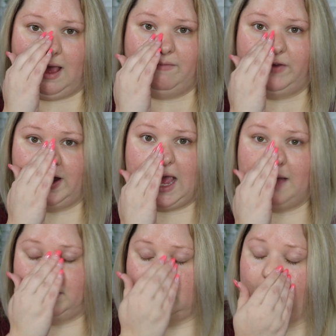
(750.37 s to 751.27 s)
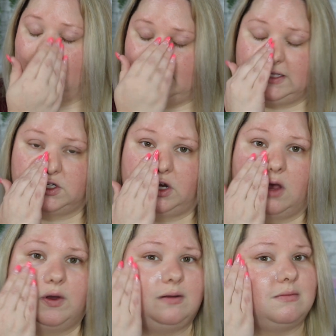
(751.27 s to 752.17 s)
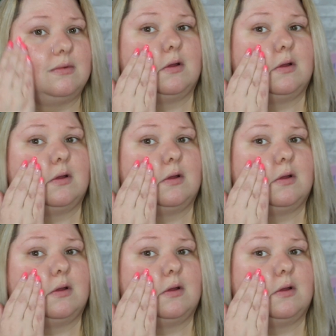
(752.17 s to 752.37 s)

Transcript: I'm very happy with the way things are going.